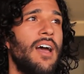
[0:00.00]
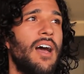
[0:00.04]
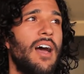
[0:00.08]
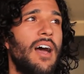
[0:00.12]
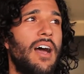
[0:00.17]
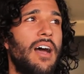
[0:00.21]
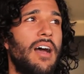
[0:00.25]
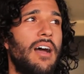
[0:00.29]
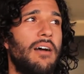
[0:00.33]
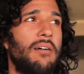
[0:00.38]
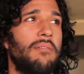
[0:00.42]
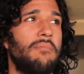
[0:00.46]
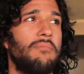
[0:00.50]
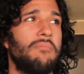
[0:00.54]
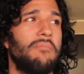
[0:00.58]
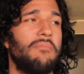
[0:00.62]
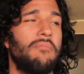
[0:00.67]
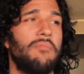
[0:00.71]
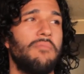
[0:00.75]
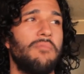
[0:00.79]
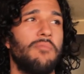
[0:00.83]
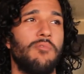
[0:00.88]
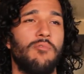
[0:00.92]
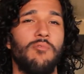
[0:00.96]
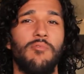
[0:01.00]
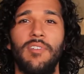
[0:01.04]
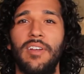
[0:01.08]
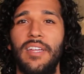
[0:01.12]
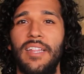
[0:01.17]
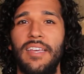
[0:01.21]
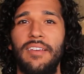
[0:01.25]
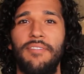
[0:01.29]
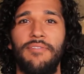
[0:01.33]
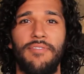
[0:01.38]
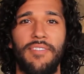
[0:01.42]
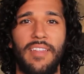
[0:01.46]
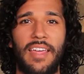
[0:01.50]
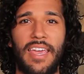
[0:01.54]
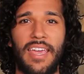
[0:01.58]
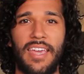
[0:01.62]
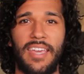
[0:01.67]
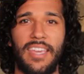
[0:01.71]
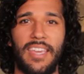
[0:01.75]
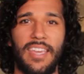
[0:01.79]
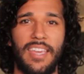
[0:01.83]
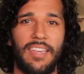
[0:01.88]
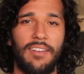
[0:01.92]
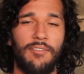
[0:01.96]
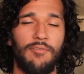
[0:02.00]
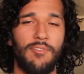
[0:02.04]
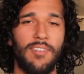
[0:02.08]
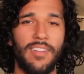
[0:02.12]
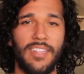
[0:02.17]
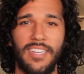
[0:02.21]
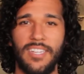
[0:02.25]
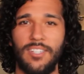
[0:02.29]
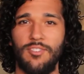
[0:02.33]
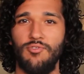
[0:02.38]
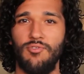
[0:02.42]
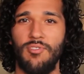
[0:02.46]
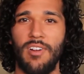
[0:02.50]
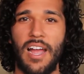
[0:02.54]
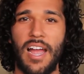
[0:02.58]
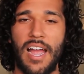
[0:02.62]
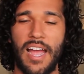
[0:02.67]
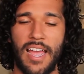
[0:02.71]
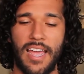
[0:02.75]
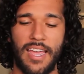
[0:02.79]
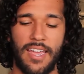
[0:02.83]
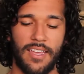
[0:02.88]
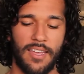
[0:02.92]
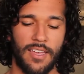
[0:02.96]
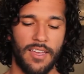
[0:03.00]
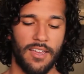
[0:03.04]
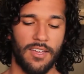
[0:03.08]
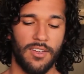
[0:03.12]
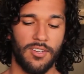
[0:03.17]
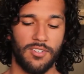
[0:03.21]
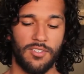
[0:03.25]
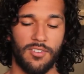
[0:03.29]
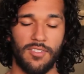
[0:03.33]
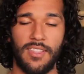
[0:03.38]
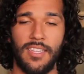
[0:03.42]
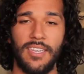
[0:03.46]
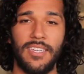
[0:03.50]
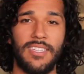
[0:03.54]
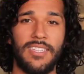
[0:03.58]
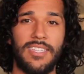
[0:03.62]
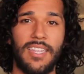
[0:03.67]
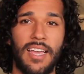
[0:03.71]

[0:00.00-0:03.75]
um, really flaky, really dry. So this